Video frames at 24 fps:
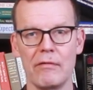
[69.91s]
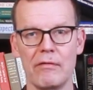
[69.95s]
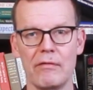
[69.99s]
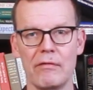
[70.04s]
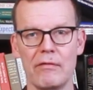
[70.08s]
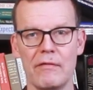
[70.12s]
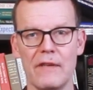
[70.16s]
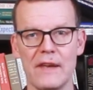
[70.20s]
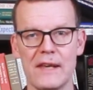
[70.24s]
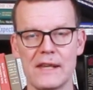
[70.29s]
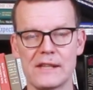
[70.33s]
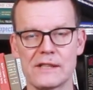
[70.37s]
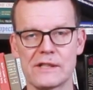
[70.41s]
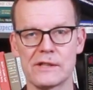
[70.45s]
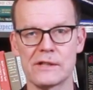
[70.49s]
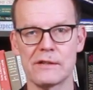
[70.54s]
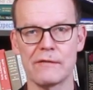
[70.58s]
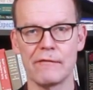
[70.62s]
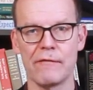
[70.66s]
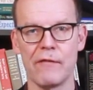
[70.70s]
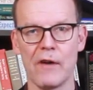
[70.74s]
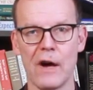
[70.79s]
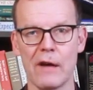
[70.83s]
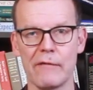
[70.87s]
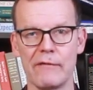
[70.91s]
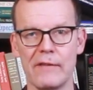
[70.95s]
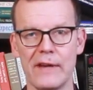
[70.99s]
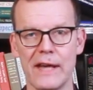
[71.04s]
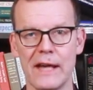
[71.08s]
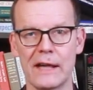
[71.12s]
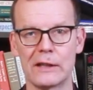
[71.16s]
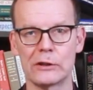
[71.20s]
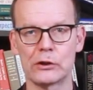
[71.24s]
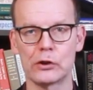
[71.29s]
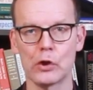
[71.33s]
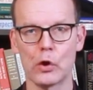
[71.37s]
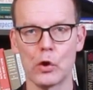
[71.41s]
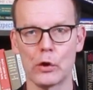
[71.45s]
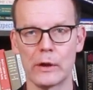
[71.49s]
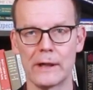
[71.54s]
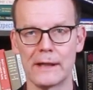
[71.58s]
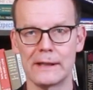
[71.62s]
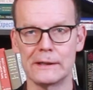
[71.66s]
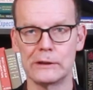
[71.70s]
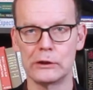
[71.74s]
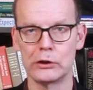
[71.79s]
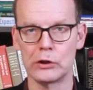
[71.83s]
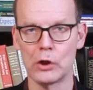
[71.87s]
these 5 years
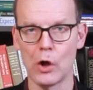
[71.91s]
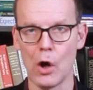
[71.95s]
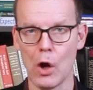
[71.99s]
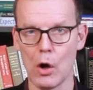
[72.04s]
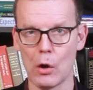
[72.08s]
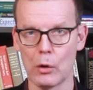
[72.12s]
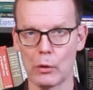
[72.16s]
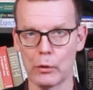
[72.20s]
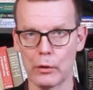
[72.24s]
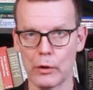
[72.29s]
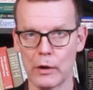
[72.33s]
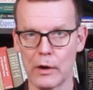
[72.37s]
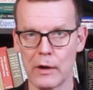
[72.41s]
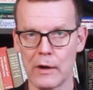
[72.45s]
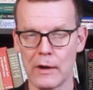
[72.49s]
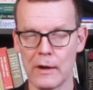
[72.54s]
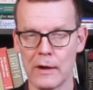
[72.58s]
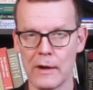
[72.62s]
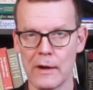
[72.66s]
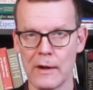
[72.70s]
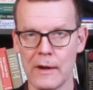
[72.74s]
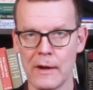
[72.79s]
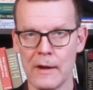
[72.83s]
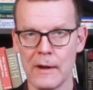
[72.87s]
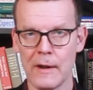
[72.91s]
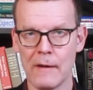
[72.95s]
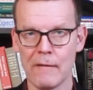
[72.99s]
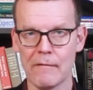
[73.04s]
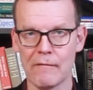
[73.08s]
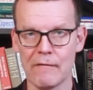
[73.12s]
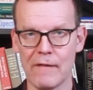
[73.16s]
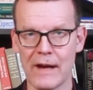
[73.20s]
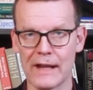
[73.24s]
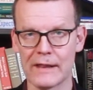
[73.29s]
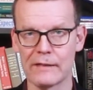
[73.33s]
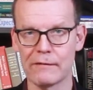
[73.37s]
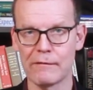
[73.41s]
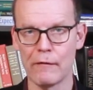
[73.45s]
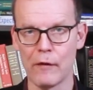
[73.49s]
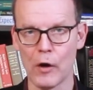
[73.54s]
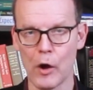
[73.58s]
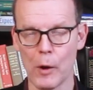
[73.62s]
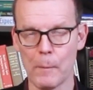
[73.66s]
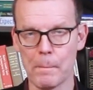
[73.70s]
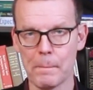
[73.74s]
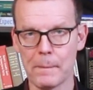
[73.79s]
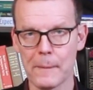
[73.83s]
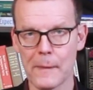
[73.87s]
already shown that
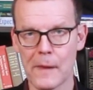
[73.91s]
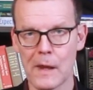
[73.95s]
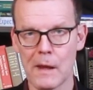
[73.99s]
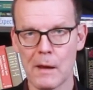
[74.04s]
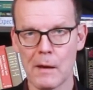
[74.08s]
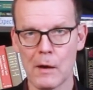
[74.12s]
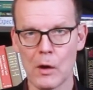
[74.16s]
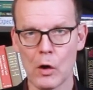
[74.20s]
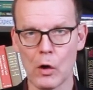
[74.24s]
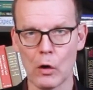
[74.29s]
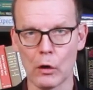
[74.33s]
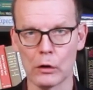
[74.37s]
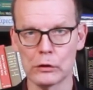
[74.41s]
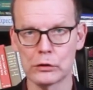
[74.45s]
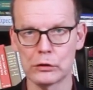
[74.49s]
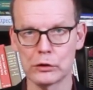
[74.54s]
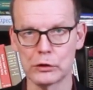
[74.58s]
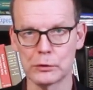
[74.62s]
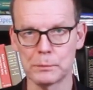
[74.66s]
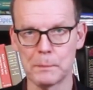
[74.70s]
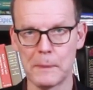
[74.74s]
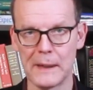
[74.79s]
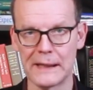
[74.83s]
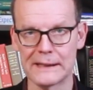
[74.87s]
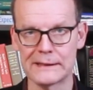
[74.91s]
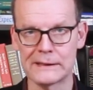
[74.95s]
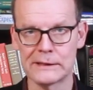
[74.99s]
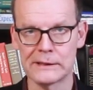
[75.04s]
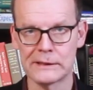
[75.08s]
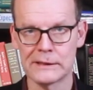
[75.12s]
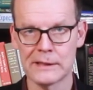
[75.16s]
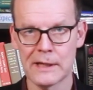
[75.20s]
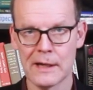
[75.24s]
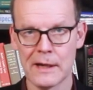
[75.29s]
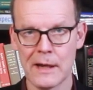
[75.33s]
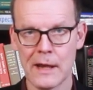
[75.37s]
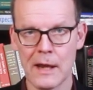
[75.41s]
the Colossus Bets